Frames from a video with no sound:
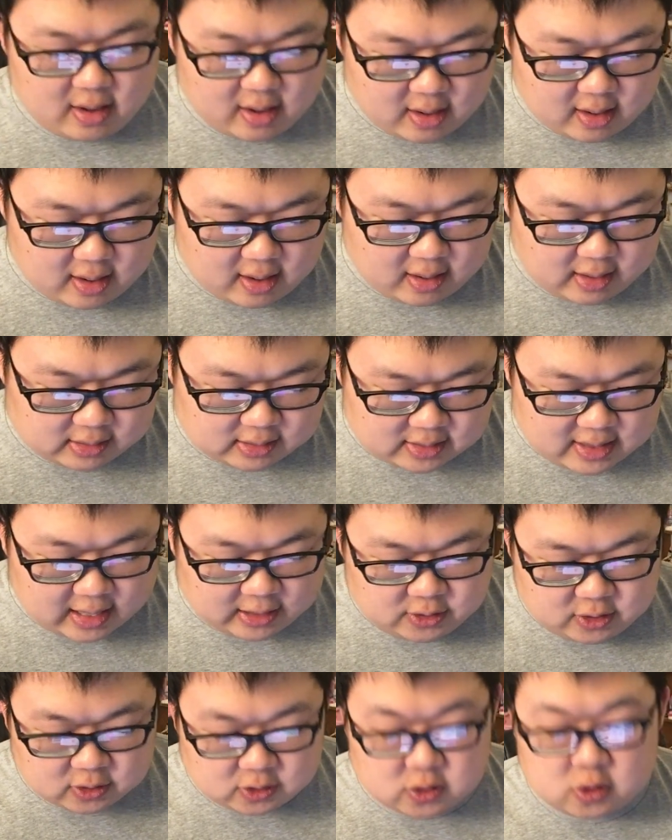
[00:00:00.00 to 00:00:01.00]
It's
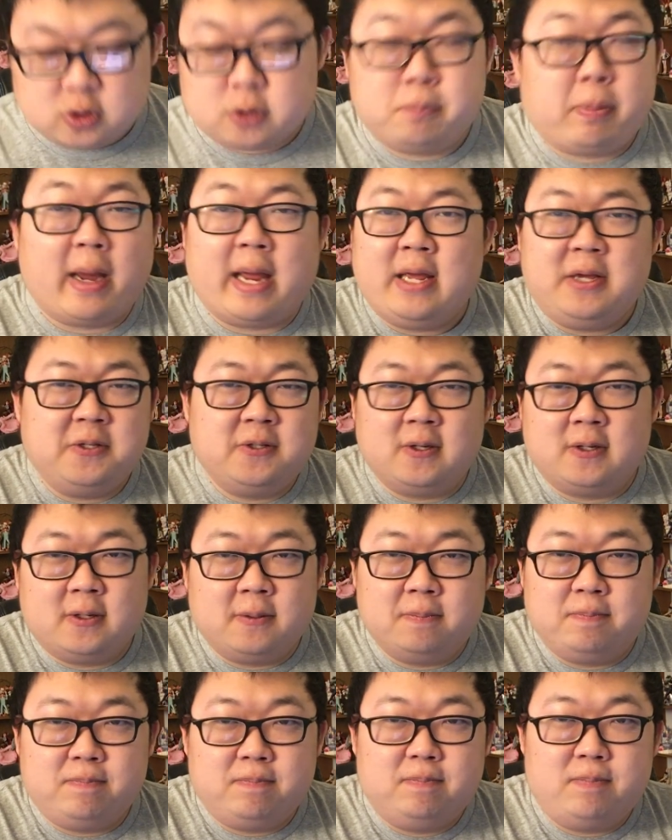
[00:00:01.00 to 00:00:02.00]
not just spikes on
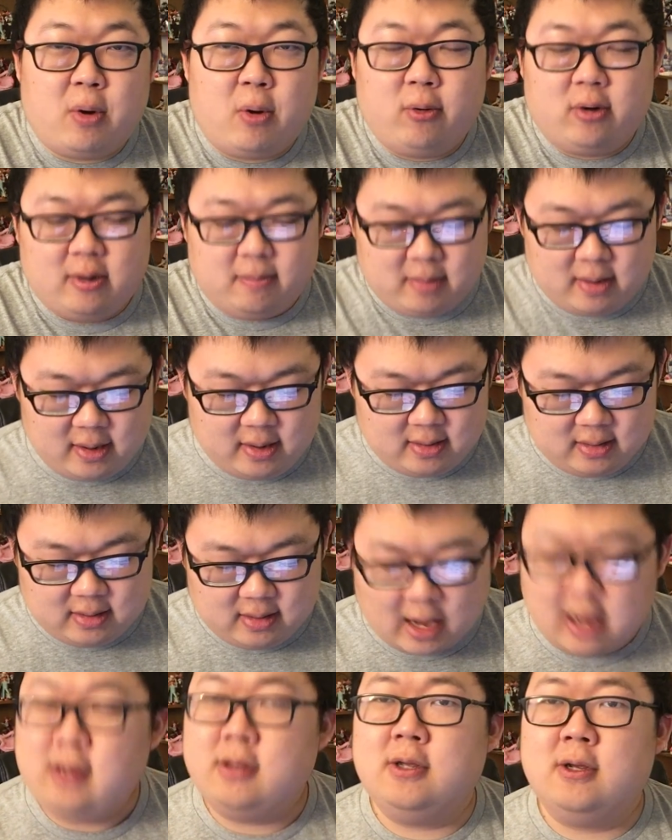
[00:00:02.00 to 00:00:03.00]
a Pokemon.
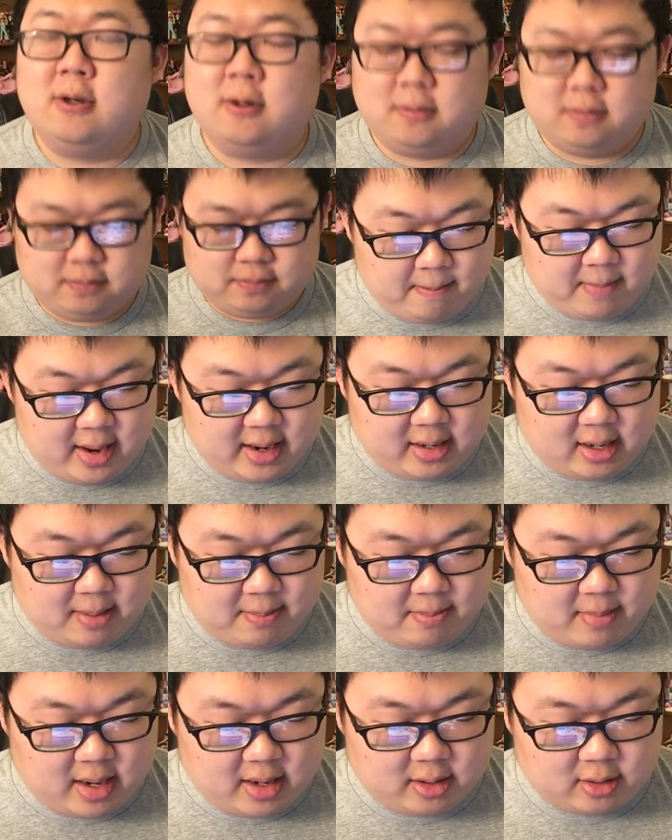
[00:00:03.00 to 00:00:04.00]
A tier. Mega
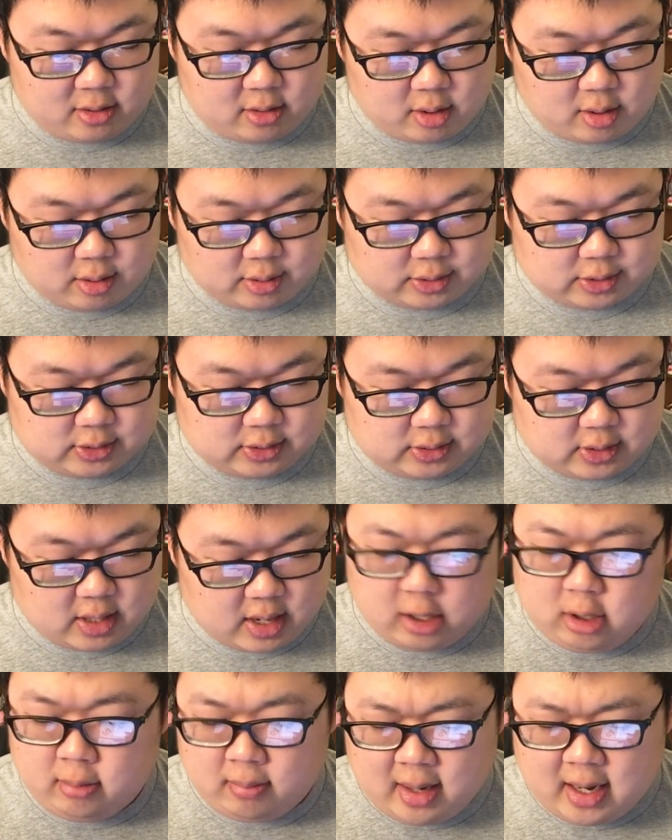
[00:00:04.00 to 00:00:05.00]
Metagross.
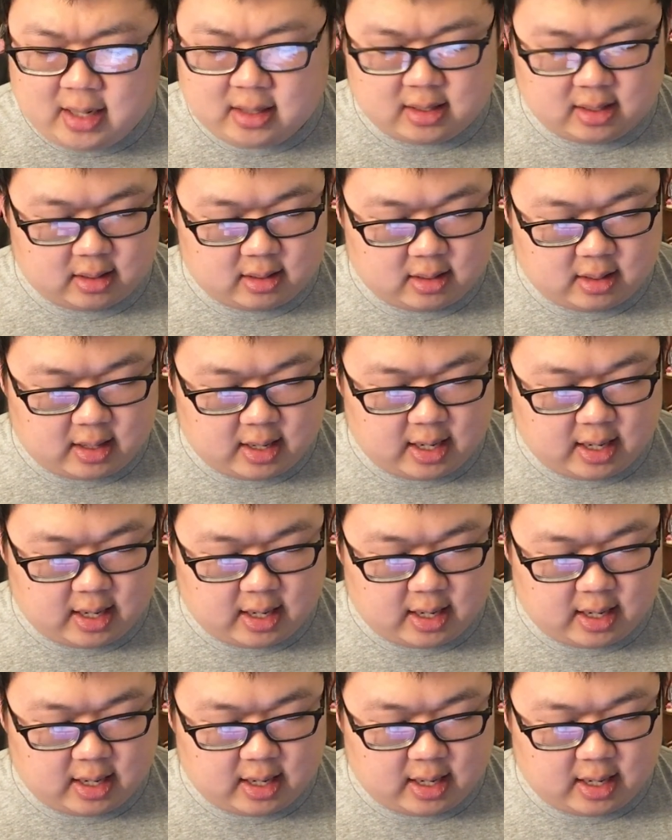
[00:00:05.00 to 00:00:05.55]
I don't mind it.